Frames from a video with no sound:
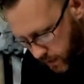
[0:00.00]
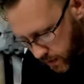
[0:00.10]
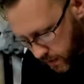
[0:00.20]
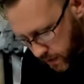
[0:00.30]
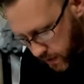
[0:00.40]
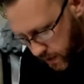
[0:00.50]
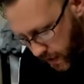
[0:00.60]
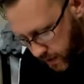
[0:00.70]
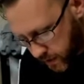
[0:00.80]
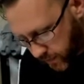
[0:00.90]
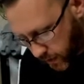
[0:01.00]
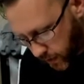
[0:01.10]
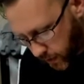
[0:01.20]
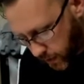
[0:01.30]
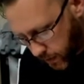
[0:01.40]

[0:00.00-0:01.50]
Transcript: satisfied